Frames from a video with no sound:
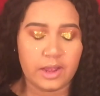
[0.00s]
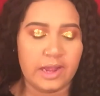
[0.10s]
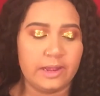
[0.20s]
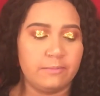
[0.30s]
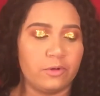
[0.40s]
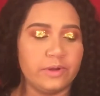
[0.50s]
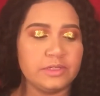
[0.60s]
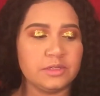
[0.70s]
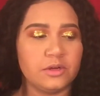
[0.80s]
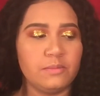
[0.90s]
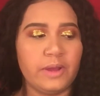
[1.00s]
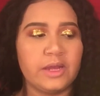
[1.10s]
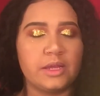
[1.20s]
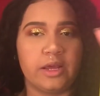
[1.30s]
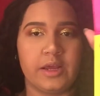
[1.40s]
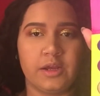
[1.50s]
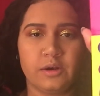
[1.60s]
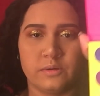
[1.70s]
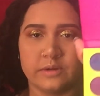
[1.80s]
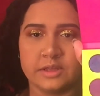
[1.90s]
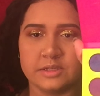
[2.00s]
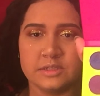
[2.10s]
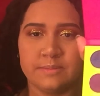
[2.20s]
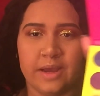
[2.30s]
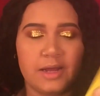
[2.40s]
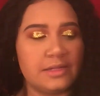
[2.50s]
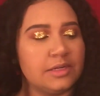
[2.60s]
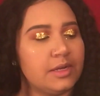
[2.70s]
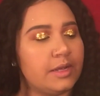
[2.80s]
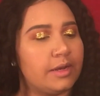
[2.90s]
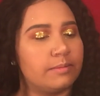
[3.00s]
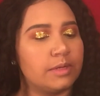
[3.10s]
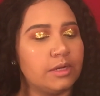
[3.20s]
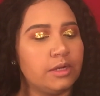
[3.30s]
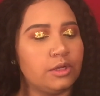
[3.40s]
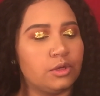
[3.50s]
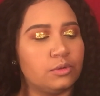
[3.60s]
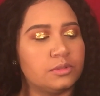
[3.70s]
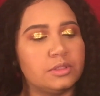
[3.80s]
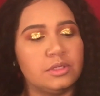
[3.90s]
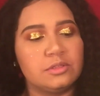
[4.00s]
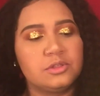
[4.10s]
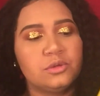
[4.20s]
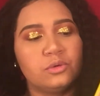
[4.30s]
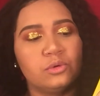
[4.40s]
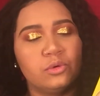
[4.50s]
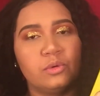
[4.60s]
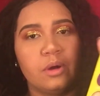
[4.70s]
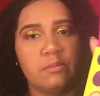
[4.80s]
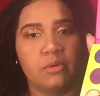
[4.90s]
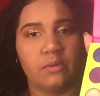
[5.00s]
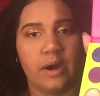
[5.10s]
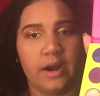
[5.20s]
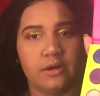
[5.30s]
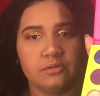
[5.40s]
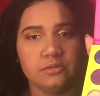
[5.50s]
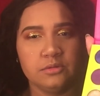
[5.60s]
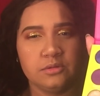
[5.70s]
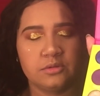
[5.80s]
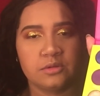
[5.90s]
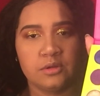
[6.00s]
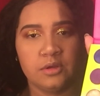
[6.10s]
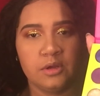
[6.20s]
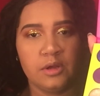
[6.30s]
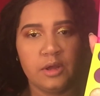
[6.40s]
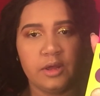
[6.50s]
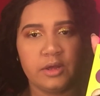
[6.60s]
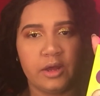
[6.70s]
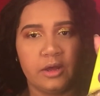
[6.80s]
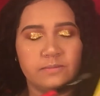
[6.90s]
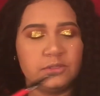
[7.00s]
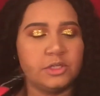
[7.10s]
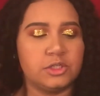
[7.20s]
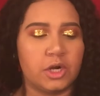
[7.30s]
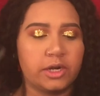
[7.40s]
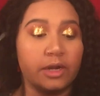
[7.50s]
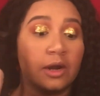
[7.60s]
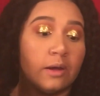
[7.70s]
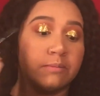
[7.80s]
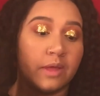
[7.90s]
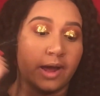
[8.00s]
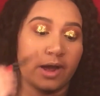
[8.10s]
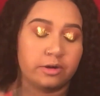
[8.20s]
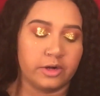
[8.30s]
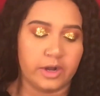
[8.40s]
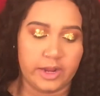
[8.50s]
I am going to go back in with this palette and I'm going to use these two browns to darken up the outer